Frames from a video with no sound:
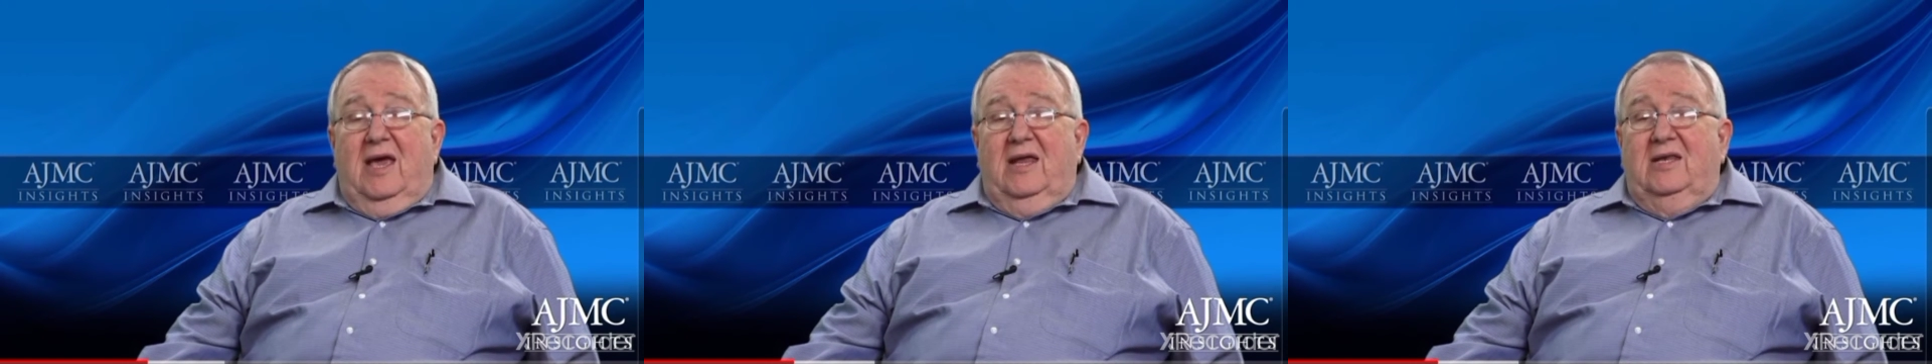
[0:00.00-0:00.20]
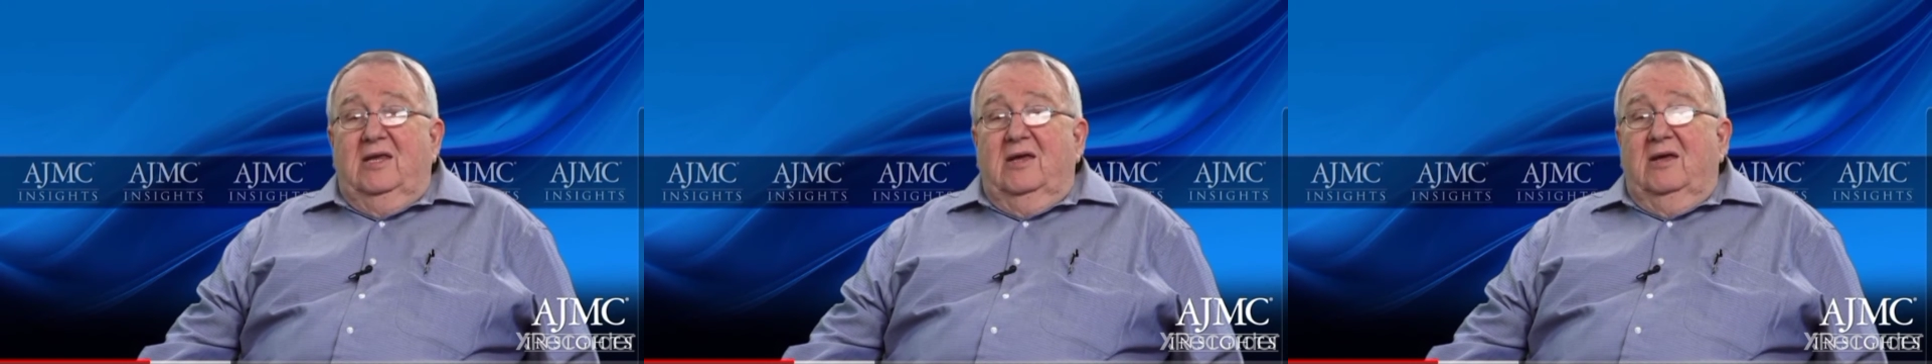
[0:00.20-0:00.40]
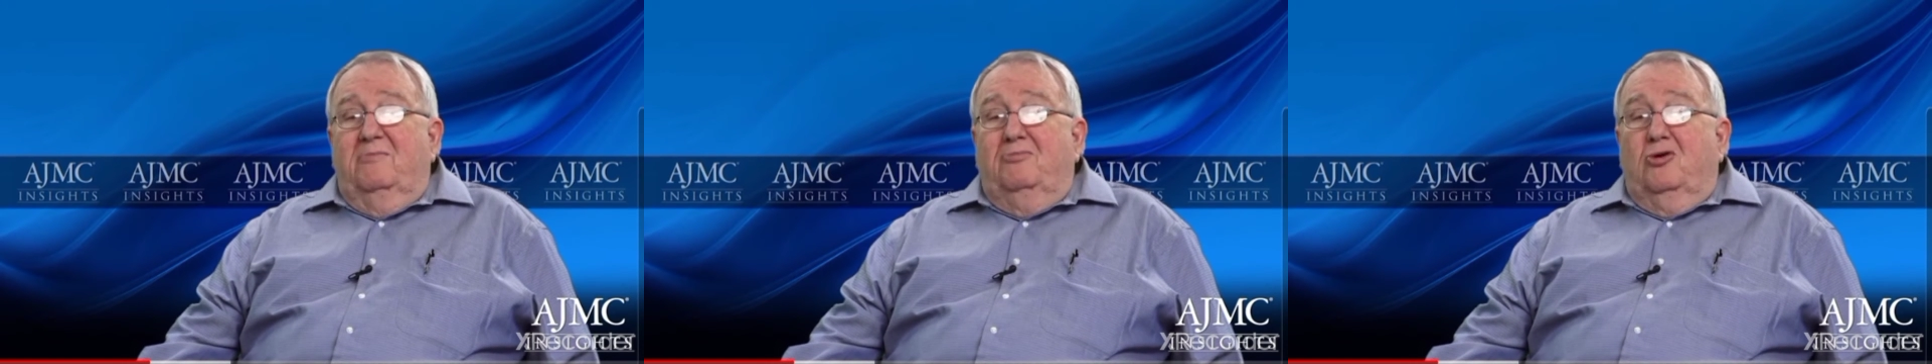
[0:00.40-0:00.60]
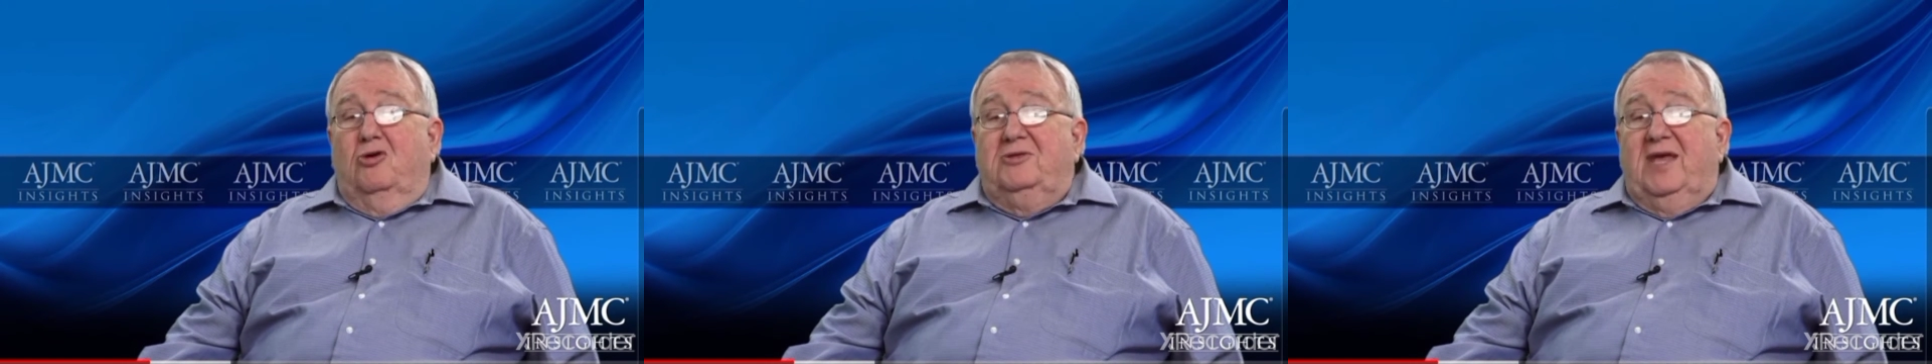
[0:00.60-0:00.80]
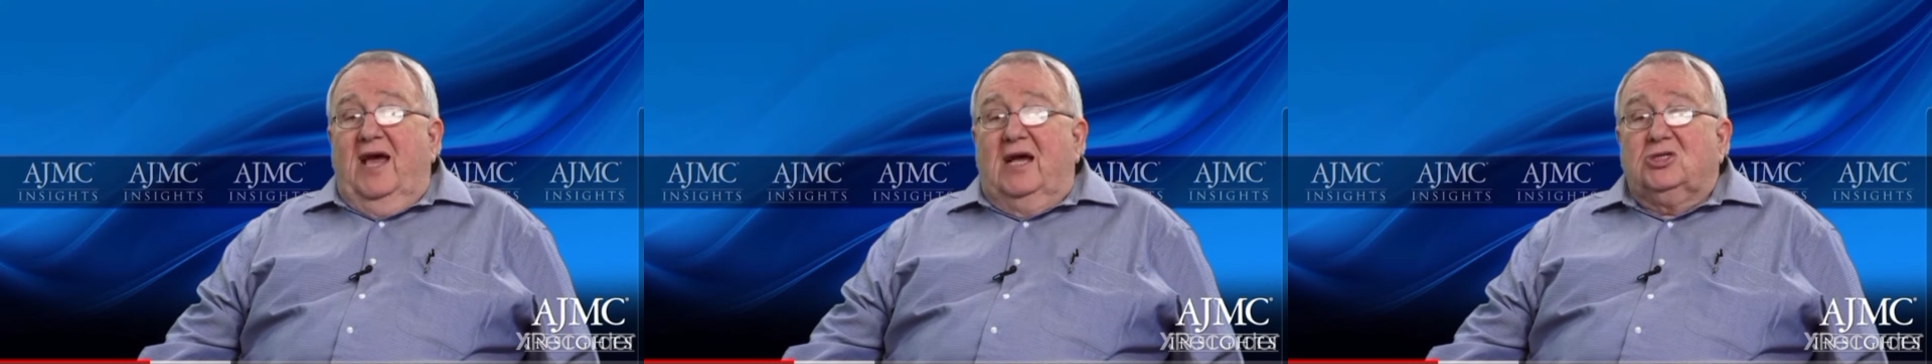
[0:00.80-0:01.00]
and
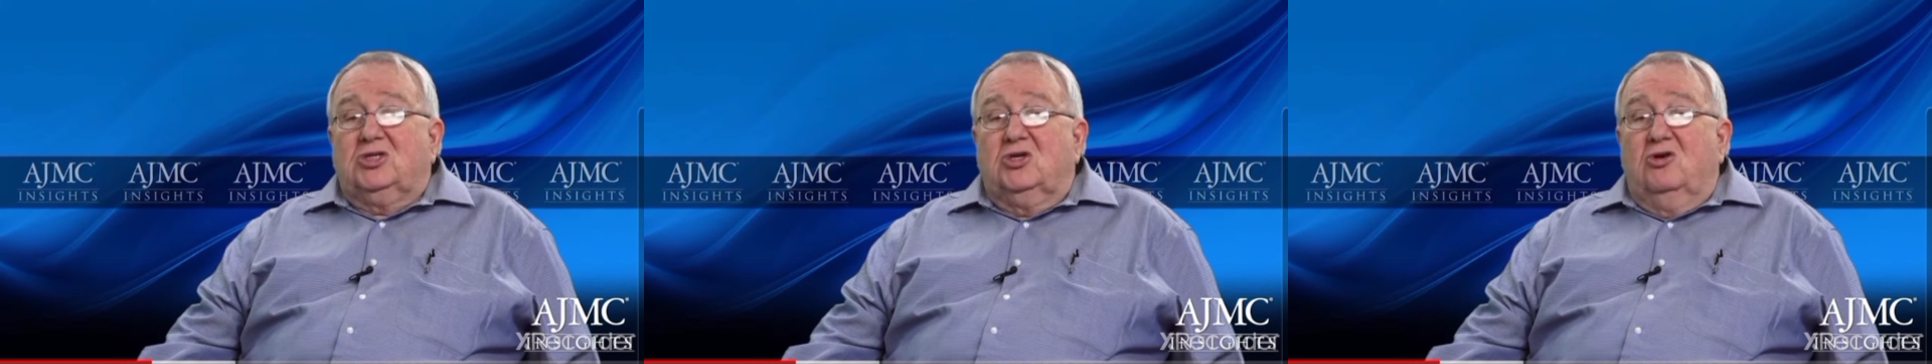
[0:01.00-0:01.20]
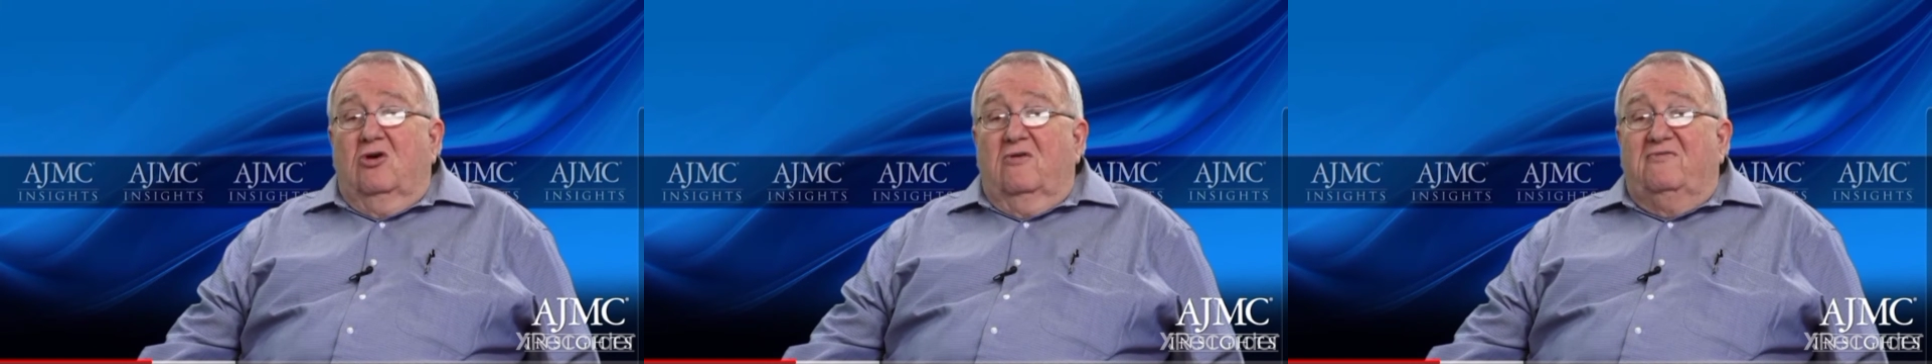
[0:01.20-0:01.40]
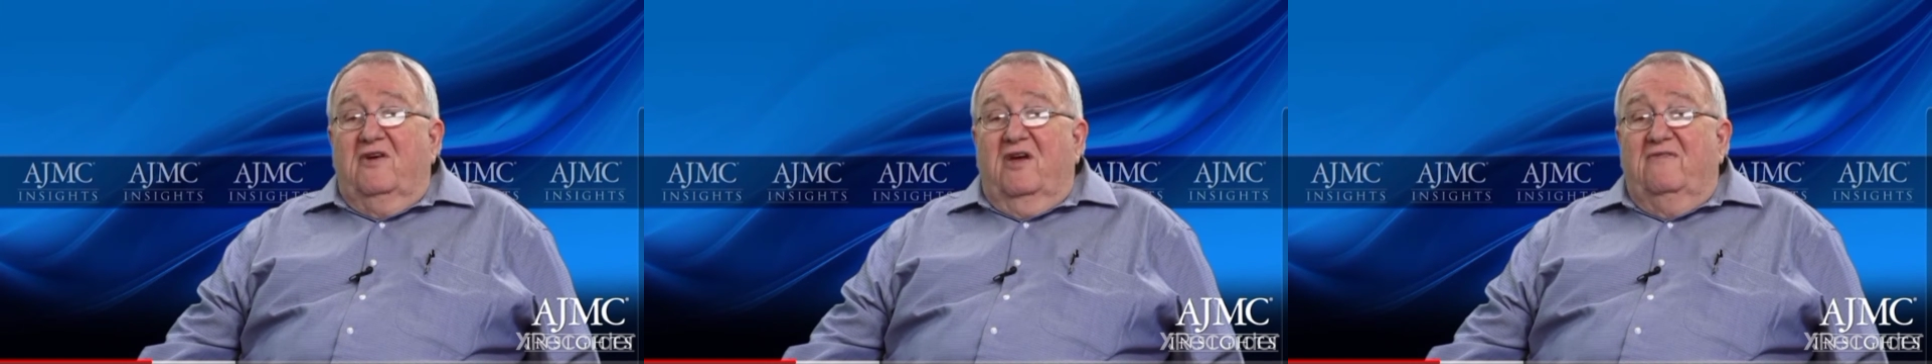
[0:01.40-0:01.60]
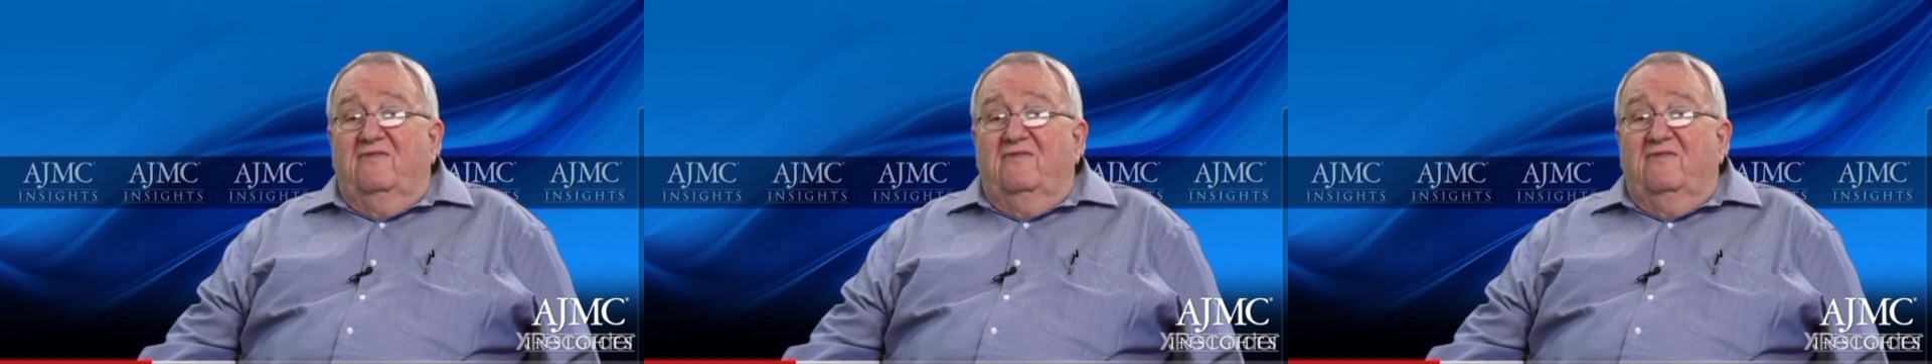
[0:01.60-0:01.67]
production of